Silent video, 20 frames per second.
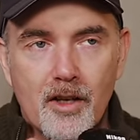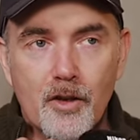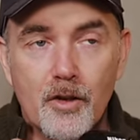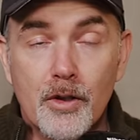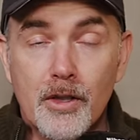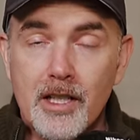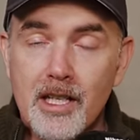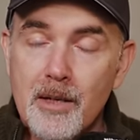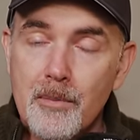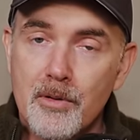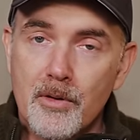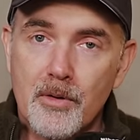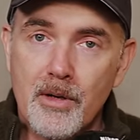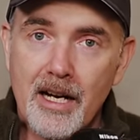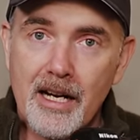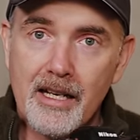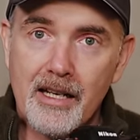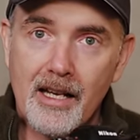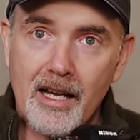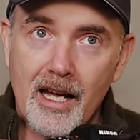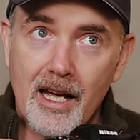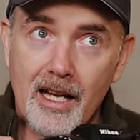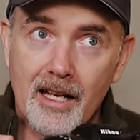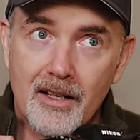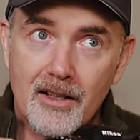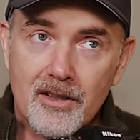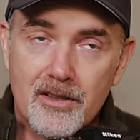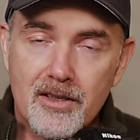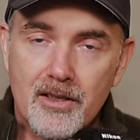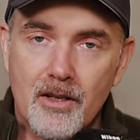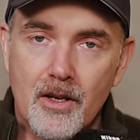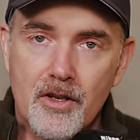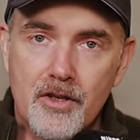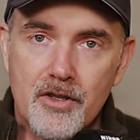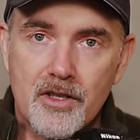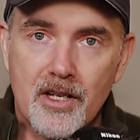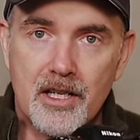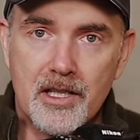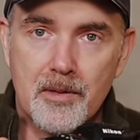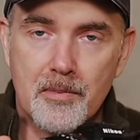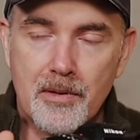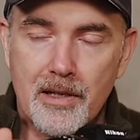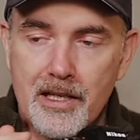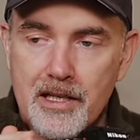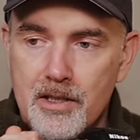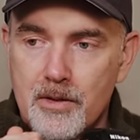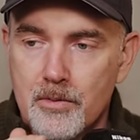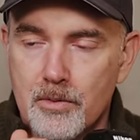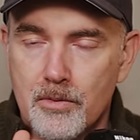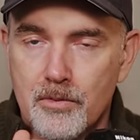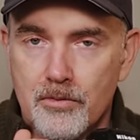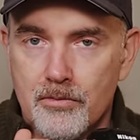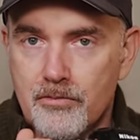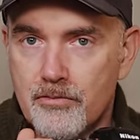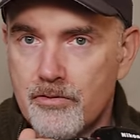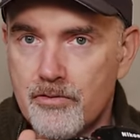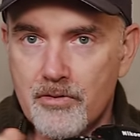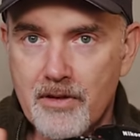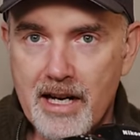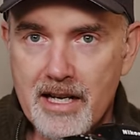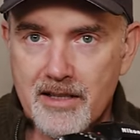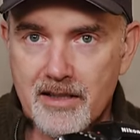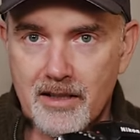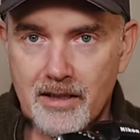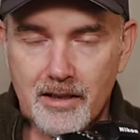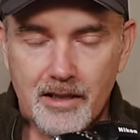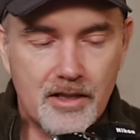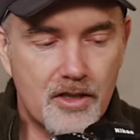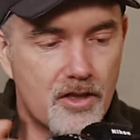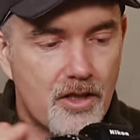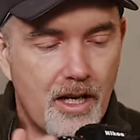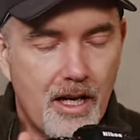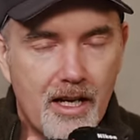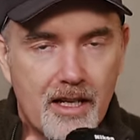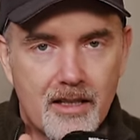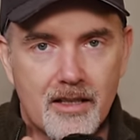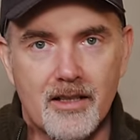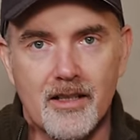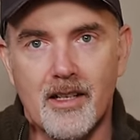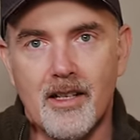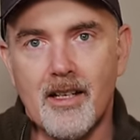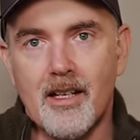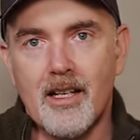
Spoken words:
your keeper rate at slow shutter speeds will drastically change.